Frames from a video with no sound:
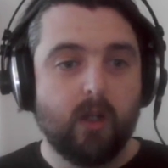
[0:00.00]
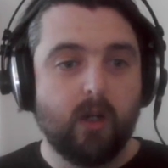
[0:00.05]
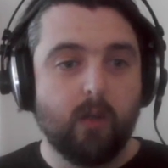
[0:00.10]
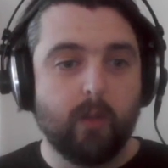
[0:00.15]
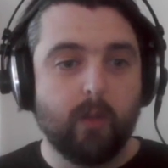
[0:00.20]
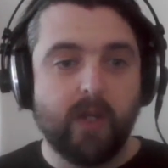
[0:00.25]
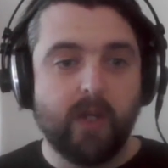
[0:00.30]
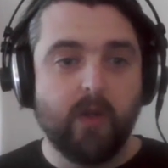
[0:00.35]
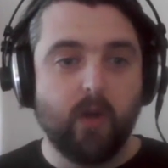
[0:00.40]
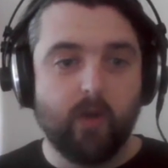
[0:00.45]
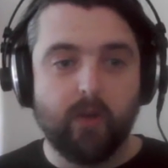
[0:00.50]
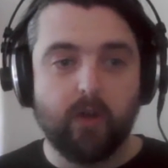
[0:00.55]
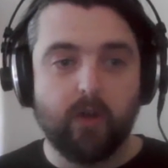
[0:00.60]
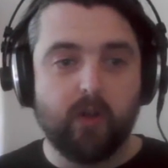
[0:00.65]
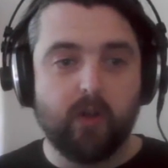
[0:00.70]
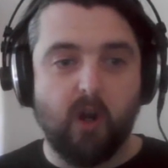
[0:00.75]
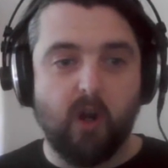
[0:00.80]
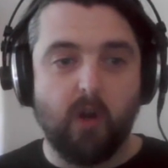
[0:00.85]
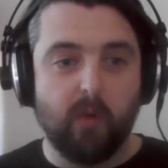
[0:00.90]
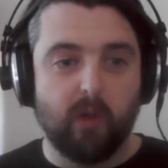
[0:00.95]
we know that
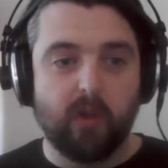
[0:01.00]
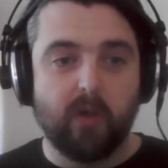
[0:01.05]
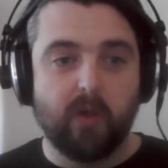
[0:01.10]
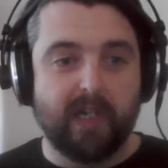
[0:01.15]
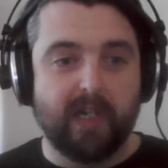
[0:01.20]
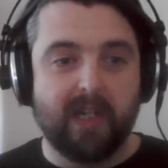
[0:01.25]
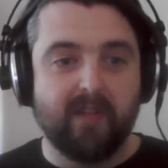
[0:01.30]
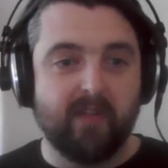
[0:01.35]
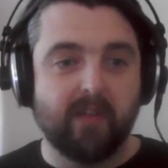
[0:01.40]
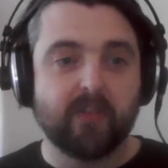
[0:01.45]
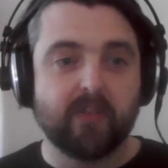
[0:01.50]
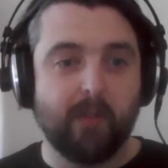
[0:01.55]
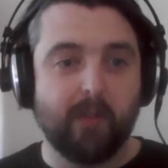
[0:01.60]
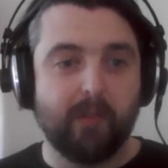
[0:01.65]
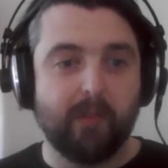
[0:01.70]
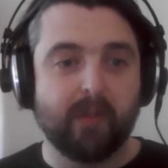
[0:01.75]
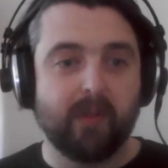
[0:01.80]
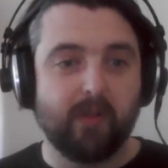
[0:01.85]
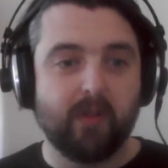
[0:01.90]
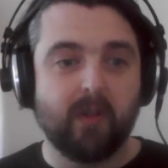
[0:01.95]
coral only live in
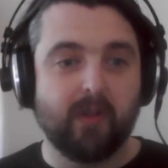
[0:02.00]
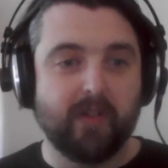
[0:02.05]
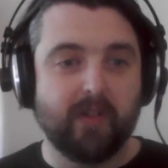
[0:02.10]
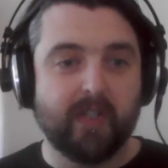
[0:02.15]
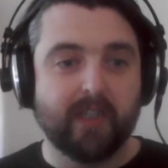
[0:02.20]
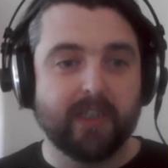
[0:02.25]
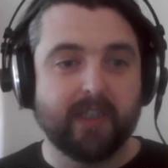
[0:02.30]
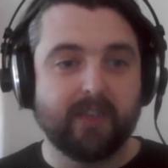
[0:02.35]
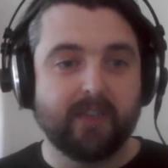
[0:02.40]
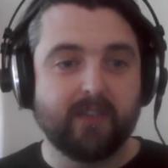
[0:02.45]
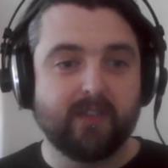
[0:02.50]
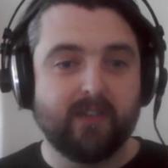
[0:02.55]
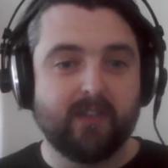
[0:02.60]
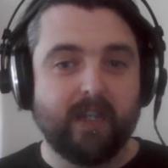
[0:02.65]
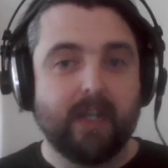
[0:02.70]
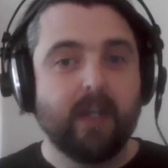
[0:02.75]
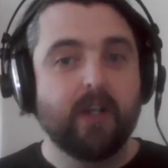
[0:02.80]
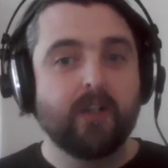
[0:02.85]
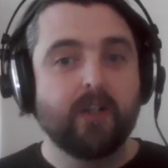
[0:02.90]
tropical conditions.